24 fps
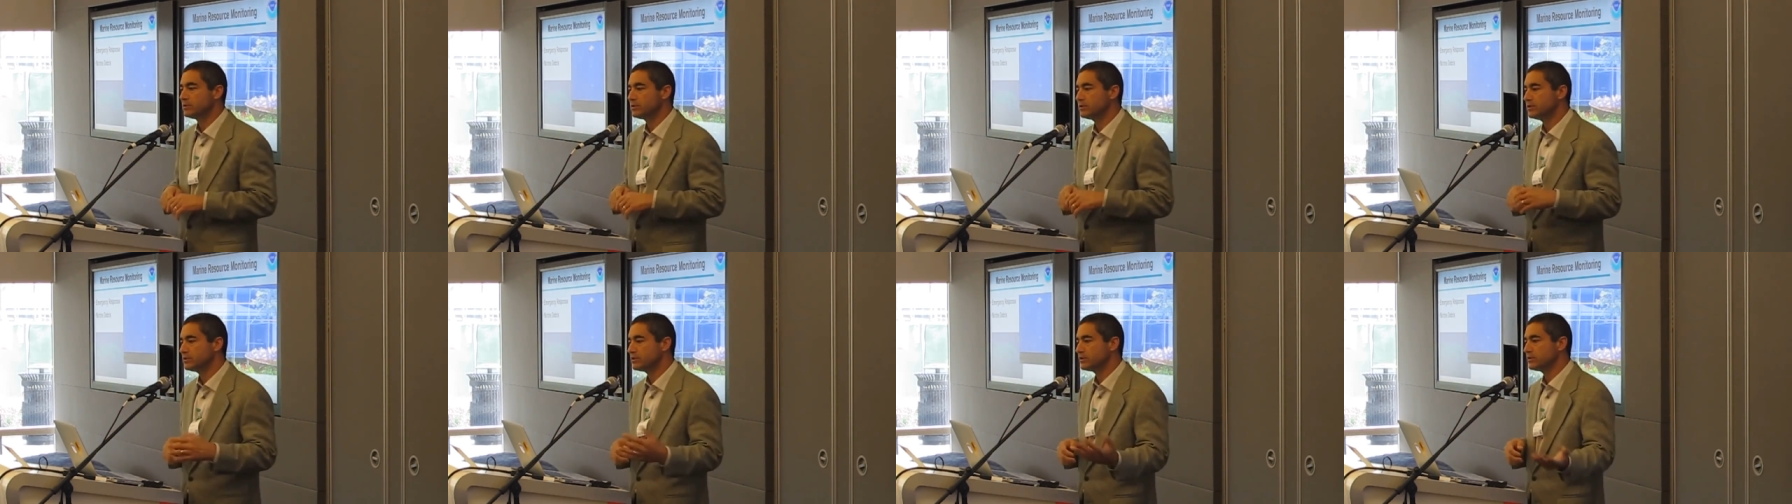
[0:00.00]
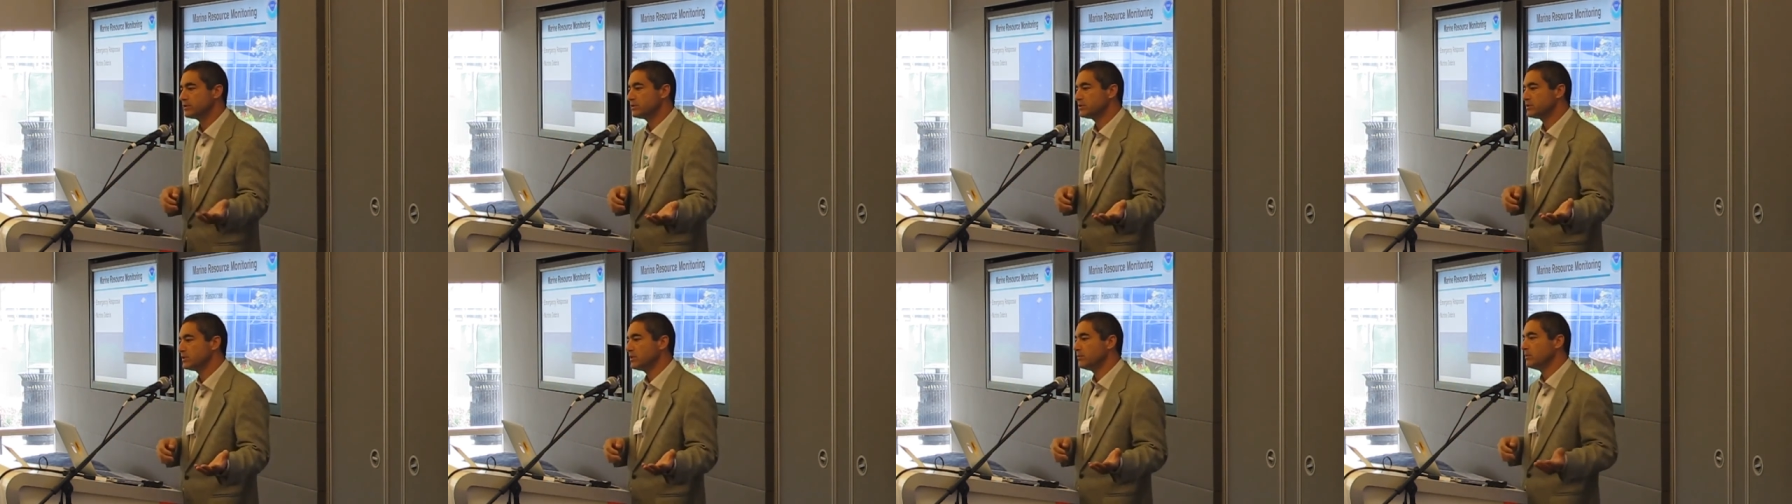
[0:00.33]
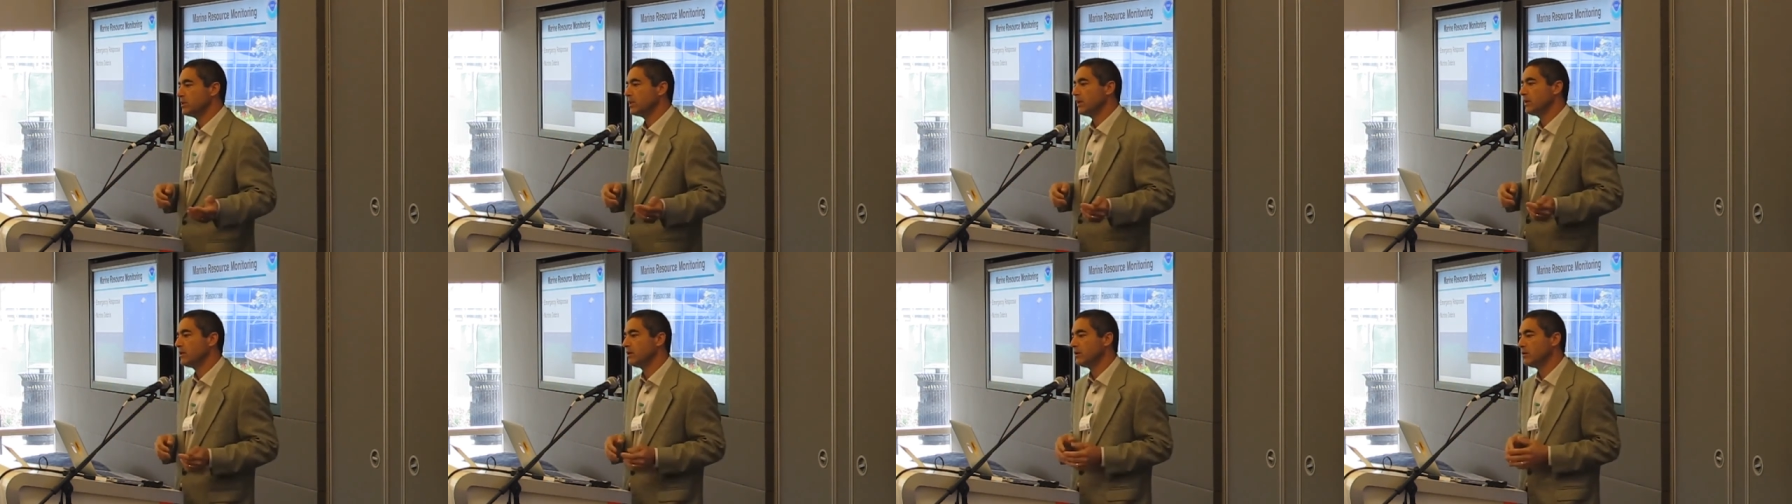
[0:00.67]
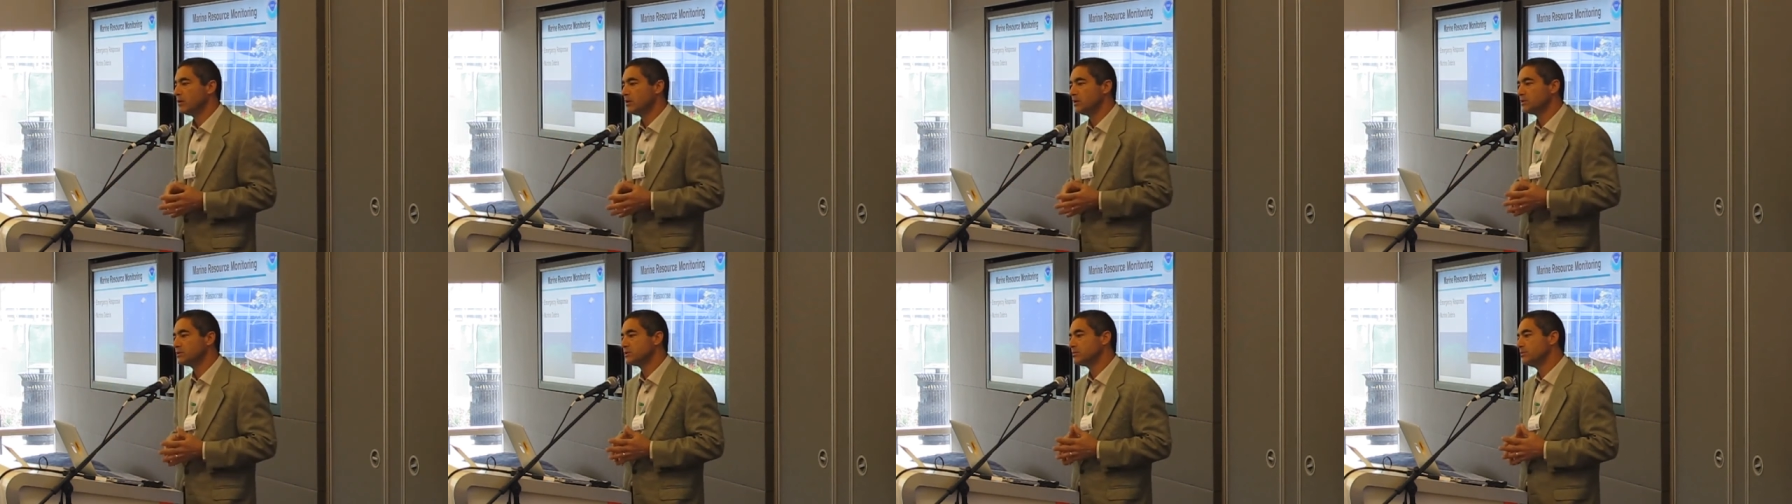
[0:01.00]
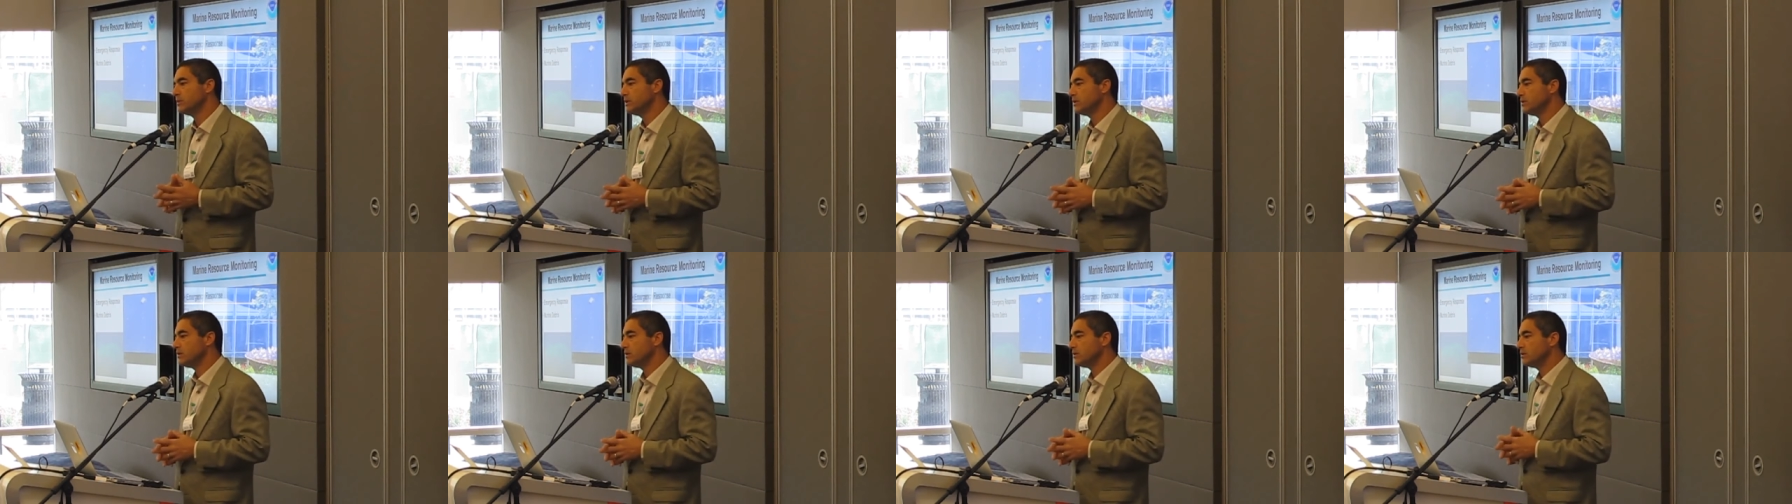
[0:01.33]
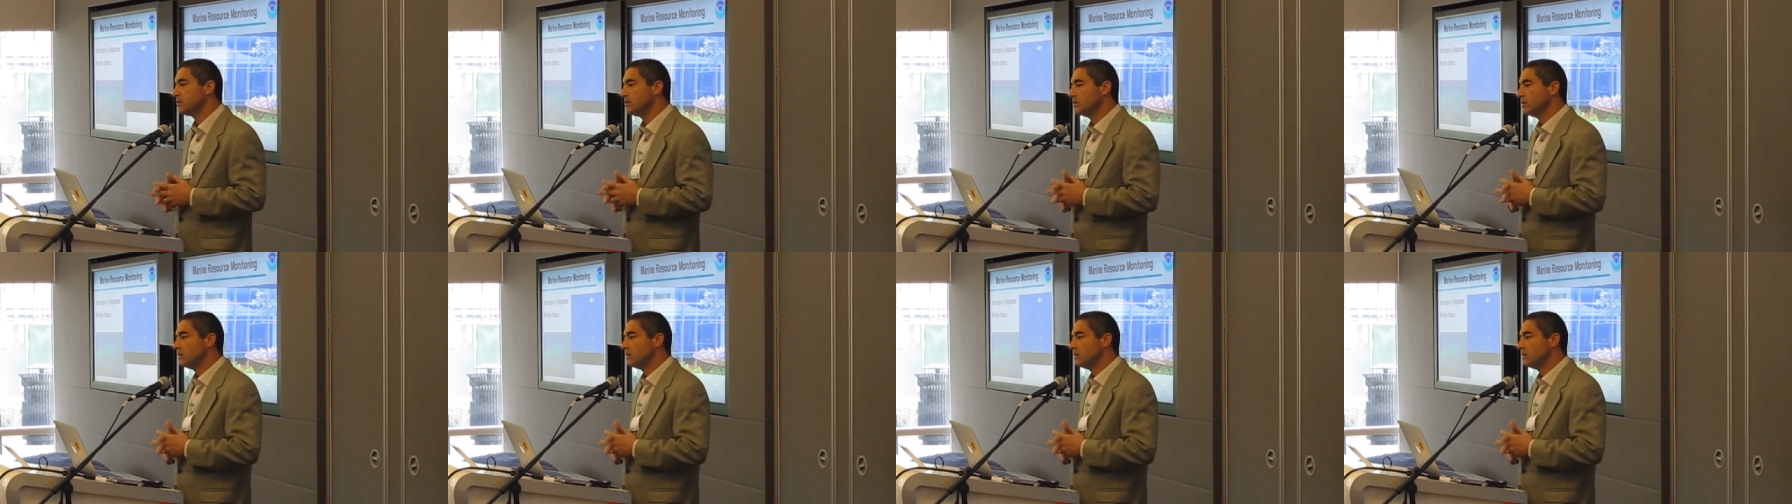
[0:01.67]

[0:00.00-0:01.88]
This is a simulated oil spill.